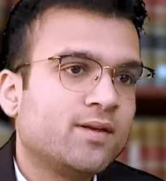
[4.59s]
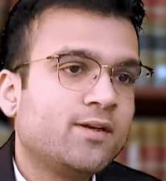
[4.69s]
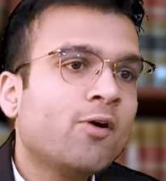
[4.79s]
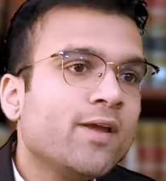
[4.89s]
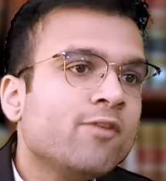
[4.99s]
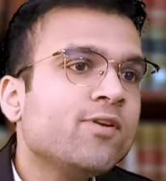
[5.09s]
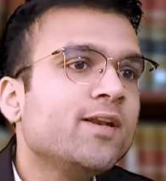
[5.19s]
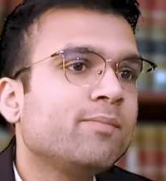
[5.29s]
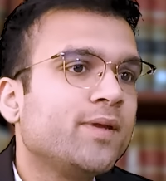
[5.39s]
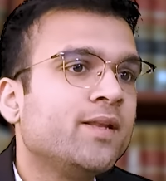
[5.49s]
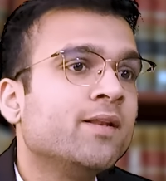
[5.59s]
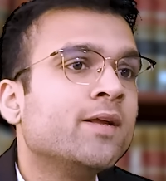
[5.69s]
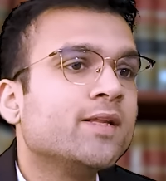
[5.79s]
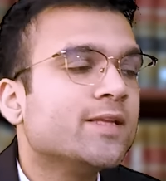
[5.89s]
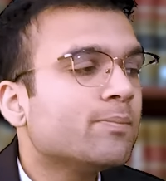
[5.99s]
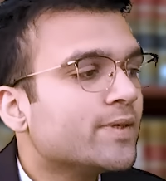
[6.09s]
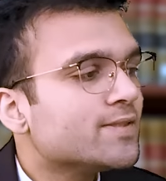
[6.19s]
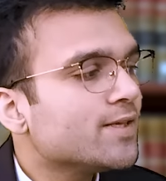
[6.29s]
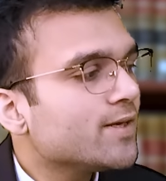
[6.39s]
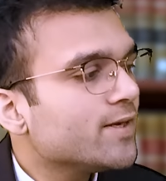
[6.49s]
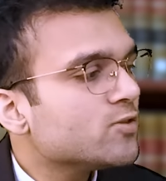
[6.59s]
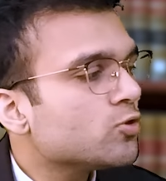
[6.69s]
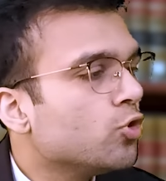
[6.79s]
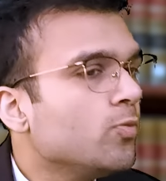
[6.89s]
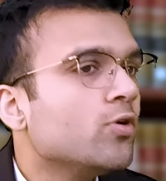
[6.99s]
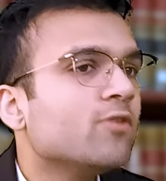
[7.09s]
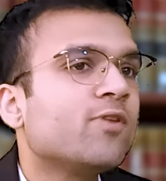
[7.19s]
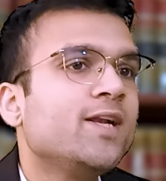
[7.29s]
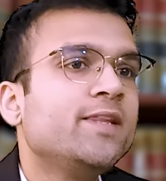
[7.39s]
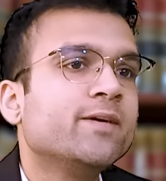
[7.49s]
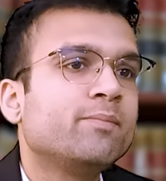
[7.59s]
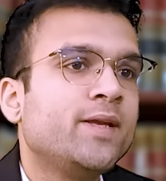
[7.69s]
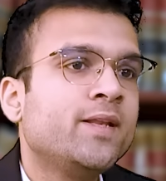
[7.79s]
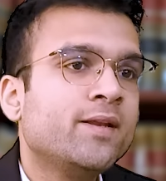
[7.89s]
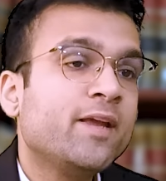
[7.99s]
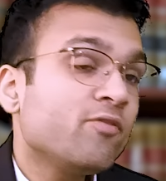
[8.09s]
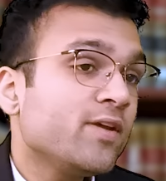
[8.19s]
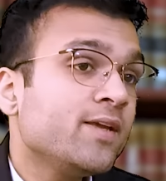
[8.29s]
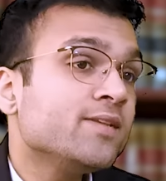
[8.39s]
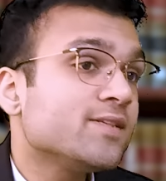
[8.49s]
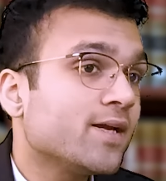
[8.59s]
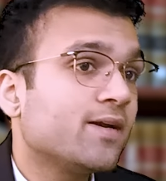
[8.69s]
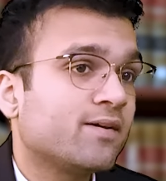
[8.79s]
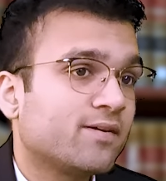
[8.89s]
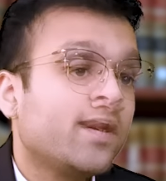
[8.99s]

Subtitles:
Now, if in appeal, the person against whom you have filed the appeal, if he is dead,